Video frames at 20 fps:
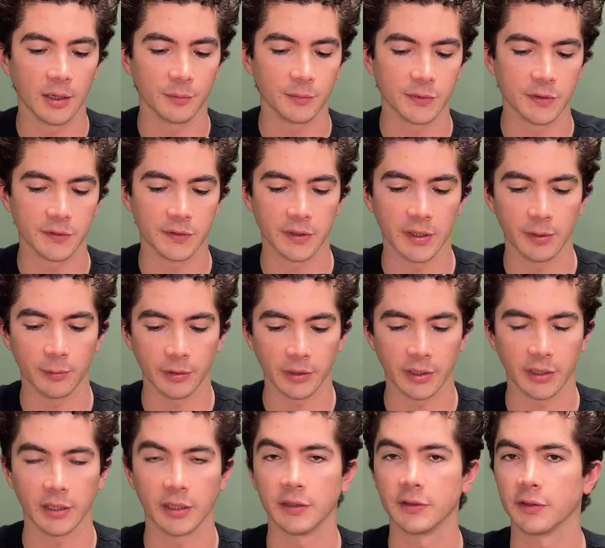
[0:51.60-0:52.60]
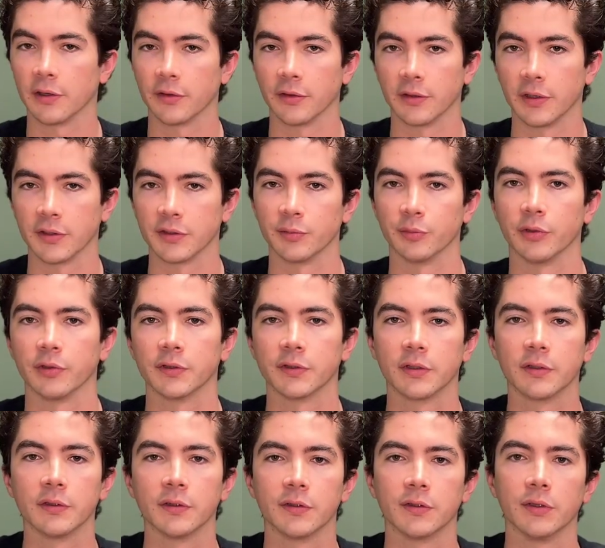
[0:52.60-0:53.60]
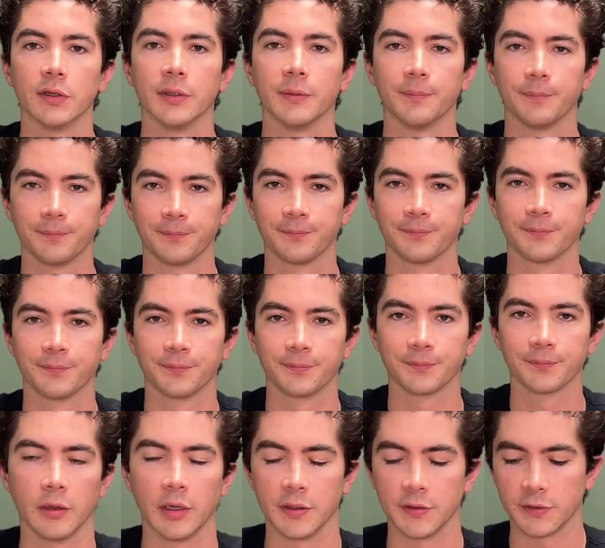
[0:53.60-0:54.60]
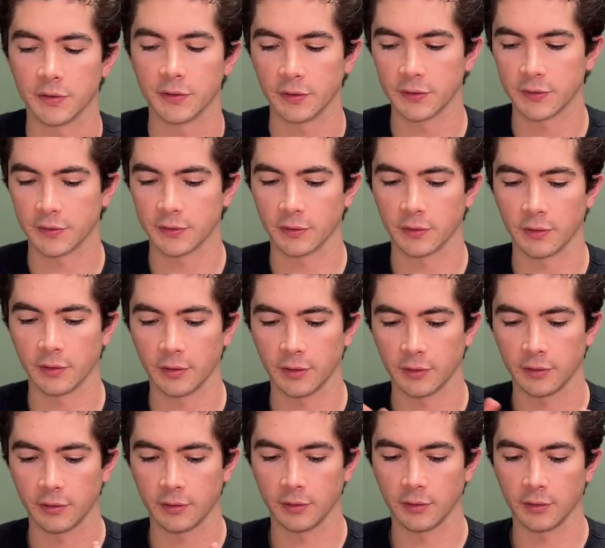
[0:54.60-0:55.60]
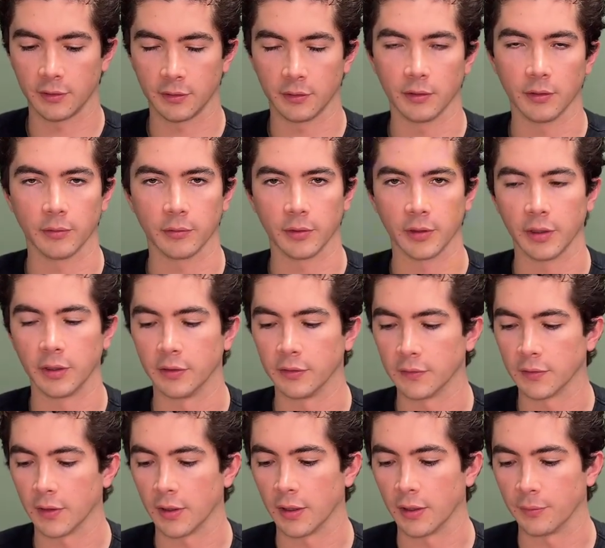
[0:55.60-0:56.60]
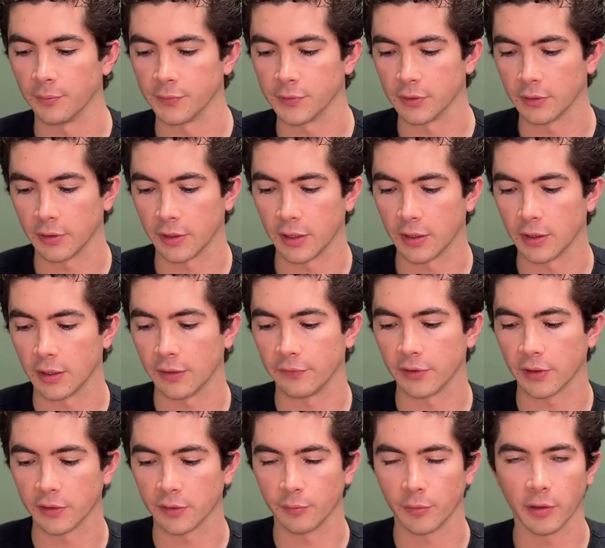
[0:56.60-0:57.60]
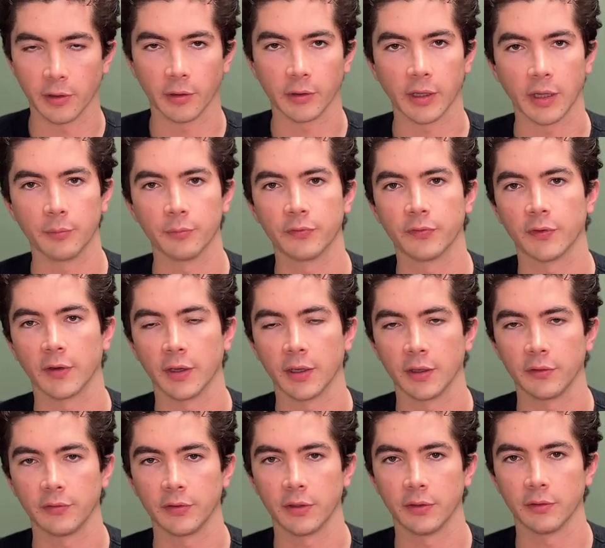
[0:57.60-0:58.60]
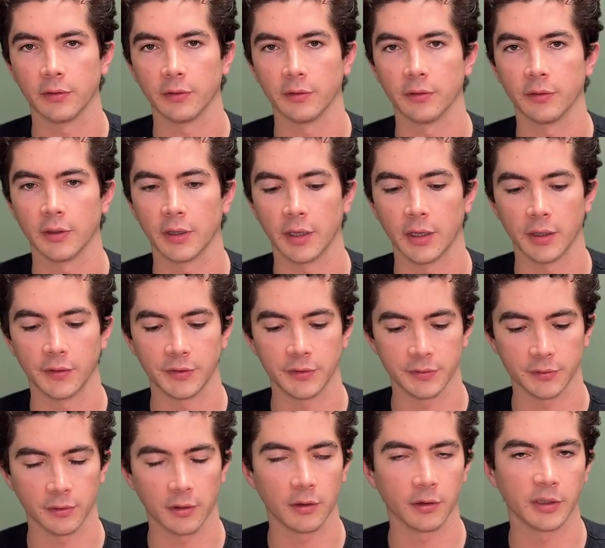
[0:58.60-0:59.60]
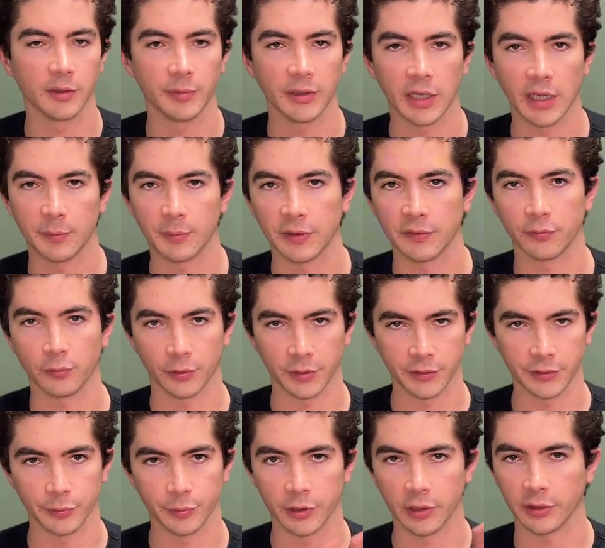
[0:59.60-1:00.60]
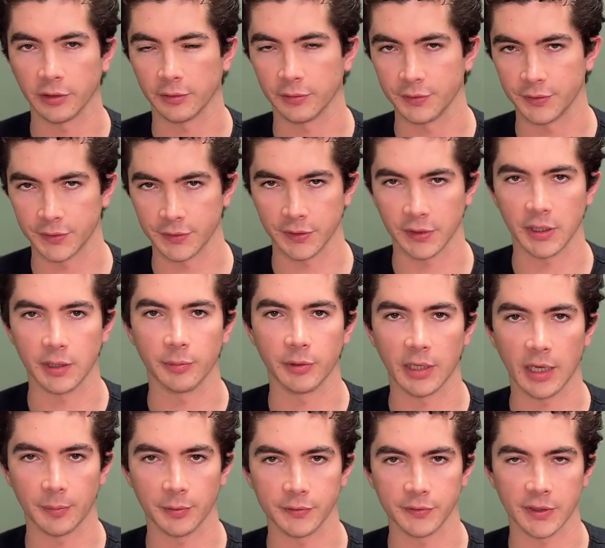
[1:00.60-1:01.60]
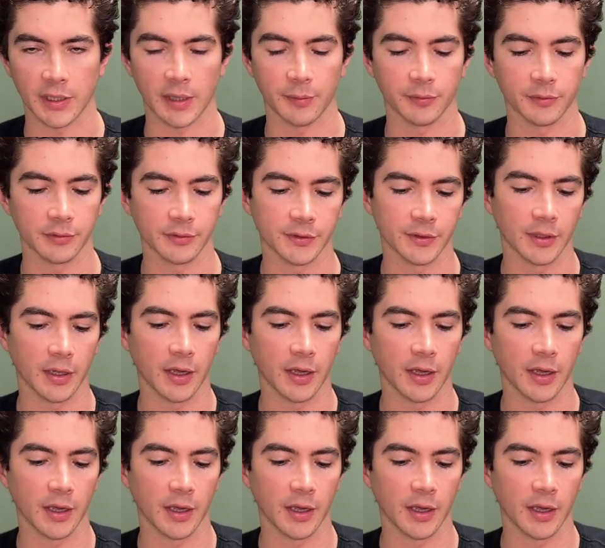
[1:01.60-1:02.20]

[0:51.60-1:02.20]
So today we're going to get into all the nuts and bolts. Let's do it. All right, so let's start at the lower end. So again, I've got the Monarch M5 here. These are all going to be 8x42 binoculars just to keep it apples to apples.